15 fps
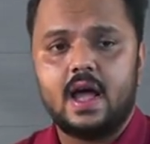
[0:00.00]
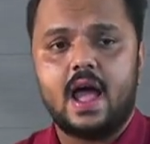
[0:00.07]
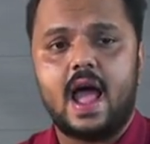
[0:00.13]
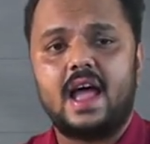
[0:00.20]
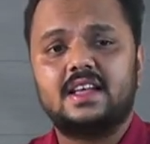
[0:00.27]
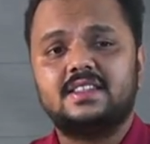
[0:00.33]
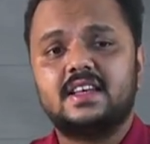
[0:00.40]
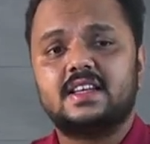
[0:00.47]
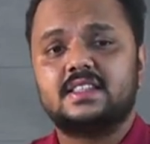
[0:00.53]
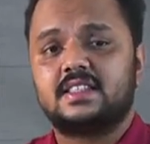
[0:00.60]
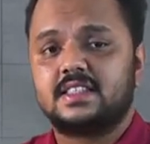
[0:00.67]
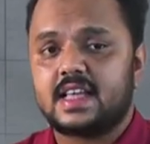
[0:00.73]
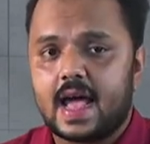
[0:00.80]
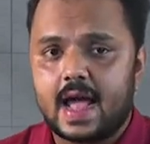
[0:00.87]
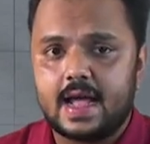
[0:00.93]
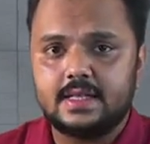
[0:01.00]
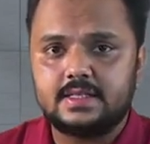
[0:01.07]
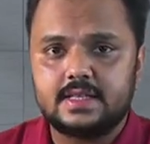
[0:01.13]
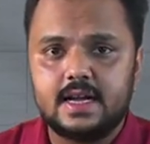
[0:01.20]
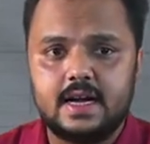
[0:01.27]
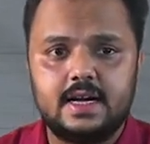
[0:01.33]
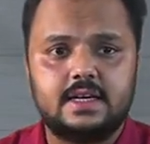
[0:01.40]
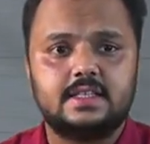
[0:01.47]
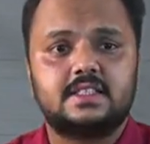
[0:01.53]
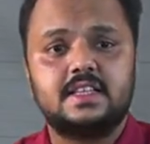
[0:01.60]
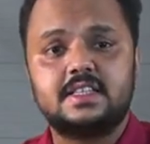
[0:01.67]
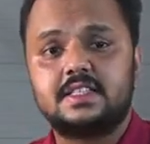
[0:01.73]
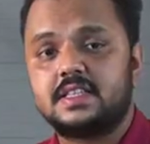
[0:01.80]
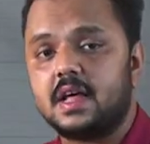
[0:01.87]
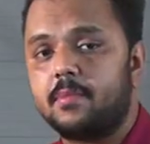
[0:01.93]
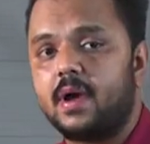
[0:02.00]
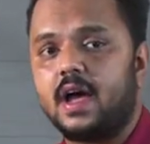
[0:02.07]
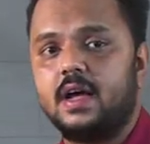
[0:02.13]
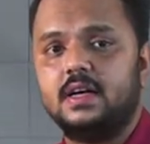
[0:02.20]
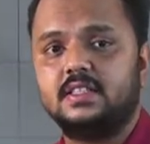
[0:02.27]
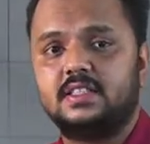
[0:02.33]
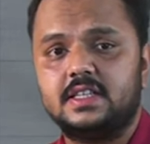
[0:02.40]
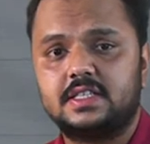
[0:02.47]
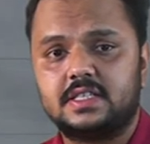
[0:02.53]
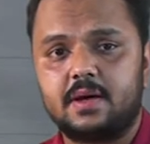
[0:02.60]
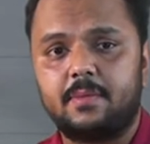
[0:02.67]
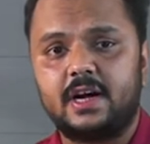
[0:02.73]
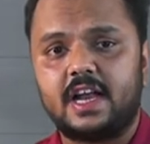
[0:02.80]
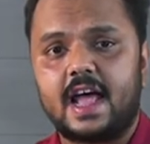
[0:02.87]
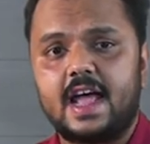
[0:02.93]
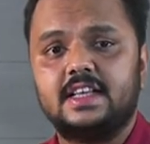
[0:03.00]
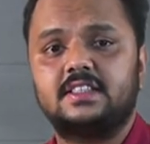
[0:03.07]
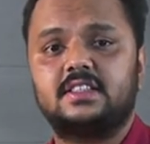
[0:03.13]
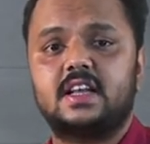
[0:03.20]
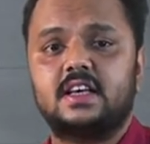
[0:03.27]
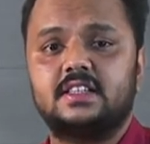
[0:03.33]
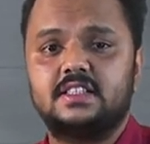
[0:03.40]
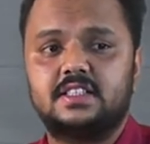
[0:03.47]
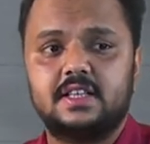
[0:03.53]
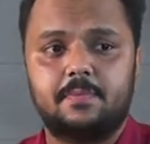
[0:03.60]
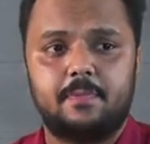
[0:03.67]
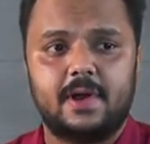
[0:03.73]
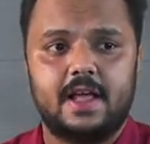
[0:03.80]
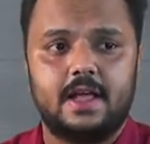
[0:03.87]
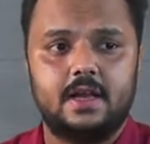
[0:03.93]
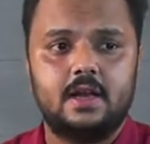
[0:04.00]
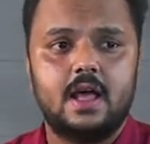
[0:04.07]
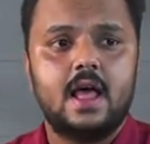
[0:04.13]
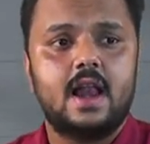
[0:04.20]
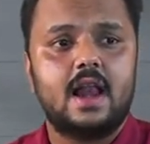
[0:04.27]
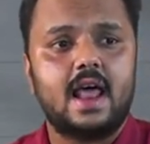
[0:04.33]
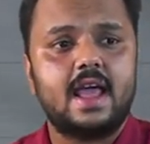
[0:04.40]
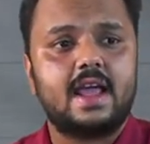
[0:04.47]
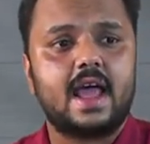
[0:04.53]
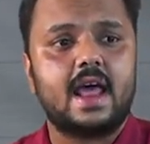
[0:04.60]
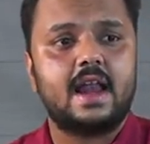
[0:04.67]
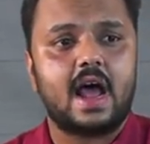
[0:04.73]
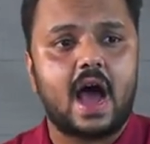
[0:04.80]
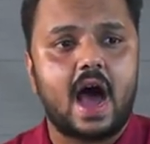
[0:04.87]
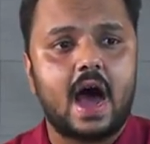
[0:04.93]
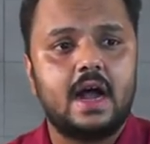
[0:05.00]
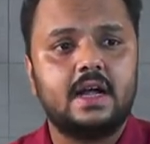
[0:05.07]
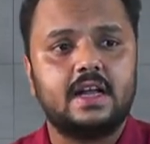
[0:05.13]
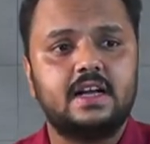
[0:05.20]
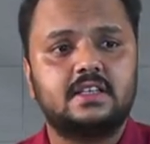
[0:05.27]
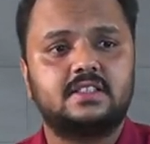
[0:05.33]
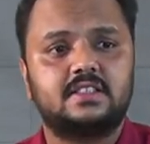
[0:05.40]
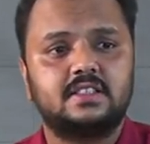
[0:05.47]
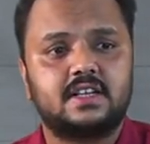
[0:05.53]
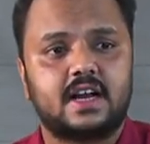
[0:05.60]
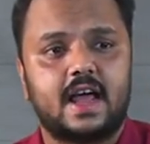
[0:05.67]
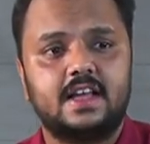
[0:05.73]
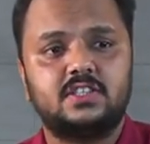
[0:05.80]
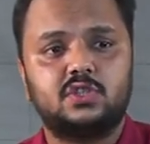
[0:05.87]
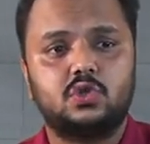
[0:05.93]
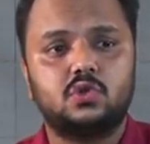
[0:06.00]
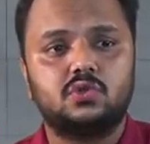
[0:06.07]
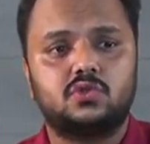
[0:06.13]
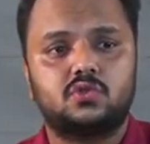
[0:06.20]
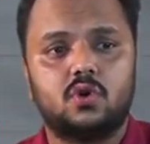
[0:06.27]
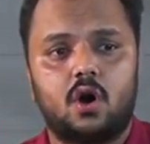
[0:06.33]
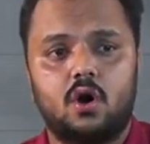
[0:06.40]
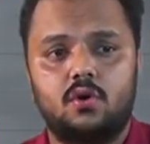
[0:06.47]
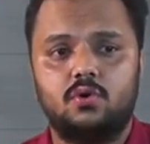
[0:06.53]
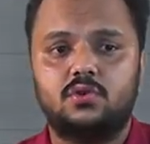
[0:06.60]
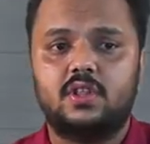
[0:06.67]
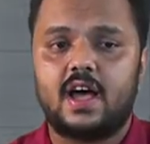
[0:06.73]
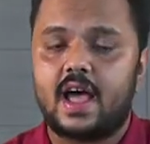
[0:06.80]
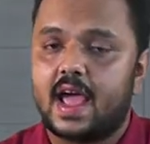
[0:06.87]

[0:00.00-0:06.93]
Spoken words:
As a science, it systematized discipline. Like an art, it tries to solve the